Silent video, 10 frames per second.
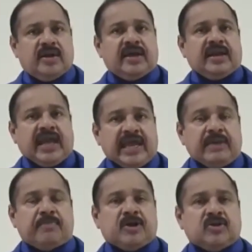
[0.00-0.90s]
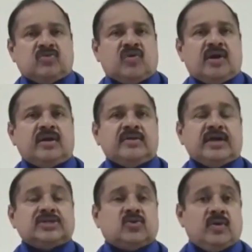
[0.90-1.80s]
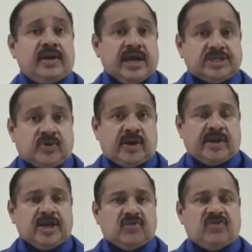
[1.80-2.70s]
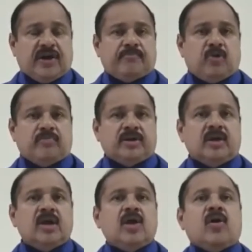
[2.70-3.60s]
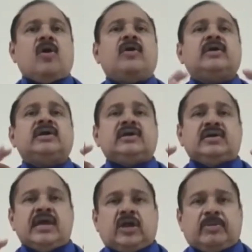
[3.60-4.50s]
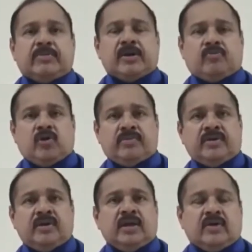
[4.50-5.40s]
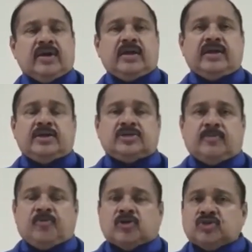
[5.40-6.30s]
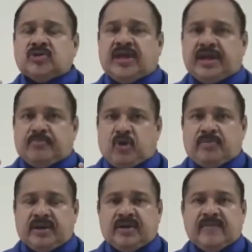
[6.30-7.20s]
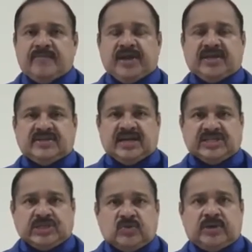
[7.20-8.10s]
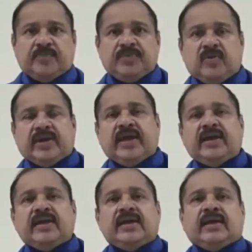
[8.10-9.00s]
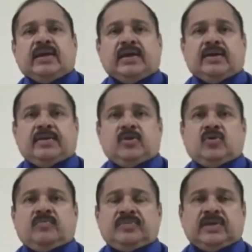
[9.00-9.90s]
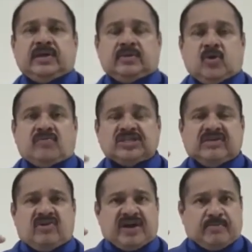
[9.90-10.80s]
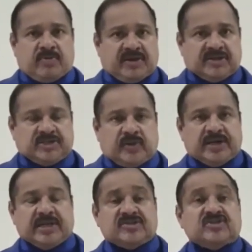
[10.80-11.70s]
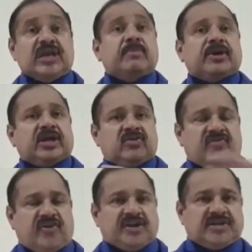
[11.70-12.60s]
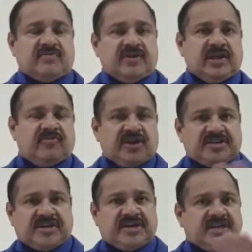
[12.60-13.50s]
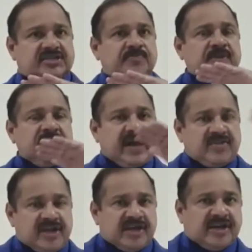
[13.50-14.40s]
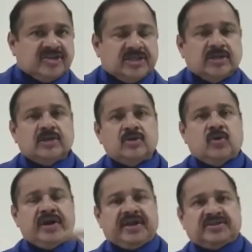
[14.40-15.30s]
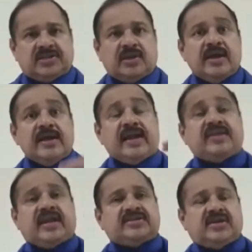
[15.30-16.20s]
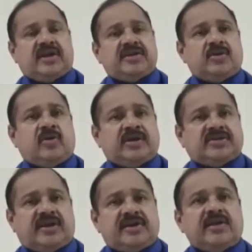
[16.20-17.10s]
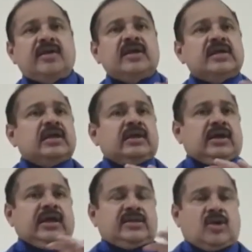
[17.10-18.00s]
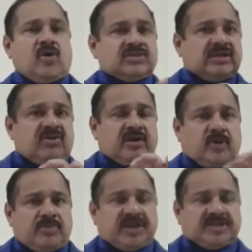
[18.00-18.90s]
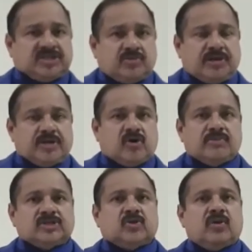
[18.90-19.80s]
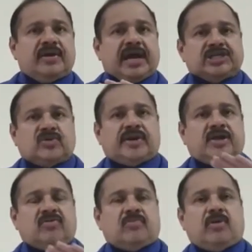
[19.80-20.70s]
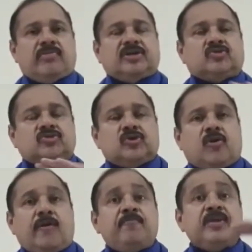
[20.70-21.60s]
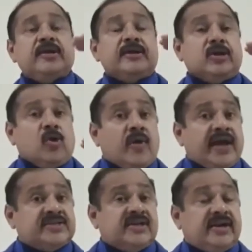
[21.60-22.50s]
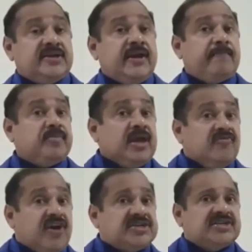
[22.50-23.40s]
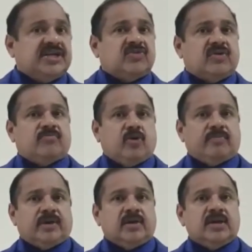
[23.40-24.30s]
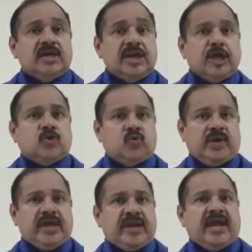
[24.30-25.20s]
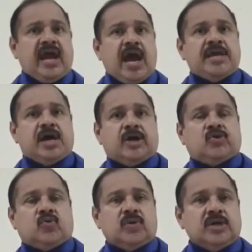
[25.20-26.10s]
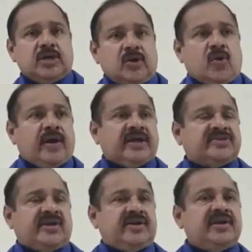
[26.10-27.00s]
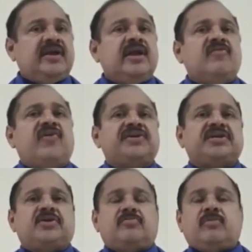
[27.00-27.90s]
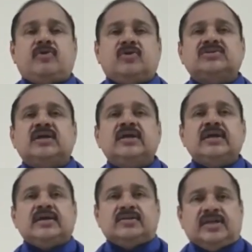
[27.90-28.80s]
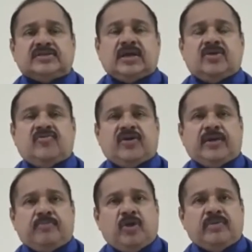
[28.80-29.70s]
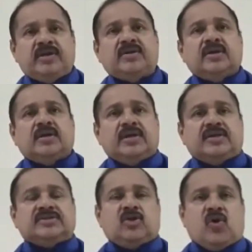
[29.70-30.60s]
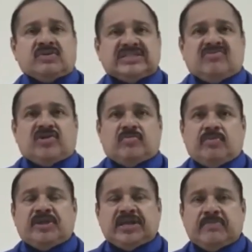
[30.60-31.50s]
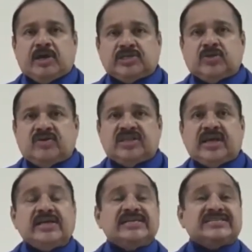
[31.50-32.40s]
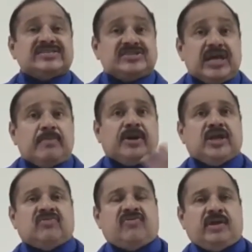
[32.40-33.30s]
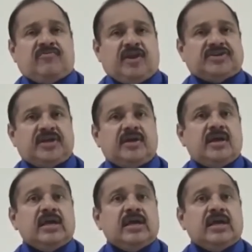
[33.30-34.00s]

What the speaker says: in any part of the world. That is called natural rate of unemployment or equilibrium unemployment. Okay, it's also the unemployment that is achieved, okay, the lowest level of unemployment that is achieved at a stable rate of inflation, when the inflation rate is neither increasing nor decreasing, neither accelerating nor decelerating. Okay, the lowest level of unemployment that is achieved by an economy is called natural rate of unemployment. It's also called non-accelerating inflation rate of unemployment, NAIRU, N-A-I-R-U, non-accelerating inflation rate of unemployment, because this kind of unemployment is the lowest level of unemployment that can be achieved with a stable rate of inflation.